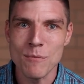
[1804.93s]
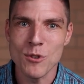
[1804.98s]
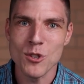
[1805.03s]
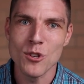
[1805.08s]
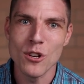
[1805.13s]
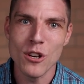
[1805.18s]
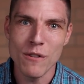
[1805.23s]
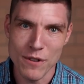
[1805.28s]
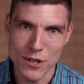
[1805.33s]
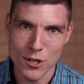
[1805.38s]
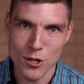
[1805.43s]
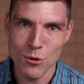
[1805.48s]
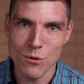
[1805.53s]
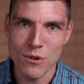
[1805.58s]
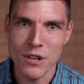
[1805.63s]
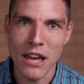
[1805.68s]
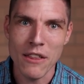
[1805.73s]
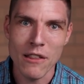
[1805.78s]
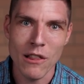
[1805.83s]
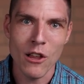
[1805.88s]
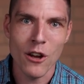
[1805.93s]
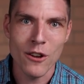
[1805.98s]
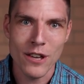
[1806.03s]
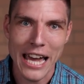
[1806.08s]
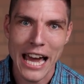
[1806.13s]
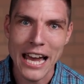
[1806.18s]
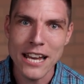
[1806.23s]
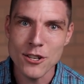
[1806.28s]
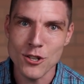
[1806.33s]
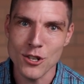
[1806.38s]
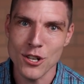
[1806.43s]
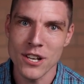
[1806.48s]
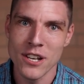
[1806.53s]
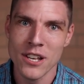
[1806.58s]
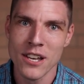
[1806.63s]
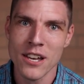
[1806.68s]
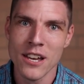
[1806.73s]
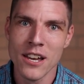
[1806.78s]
service to another location,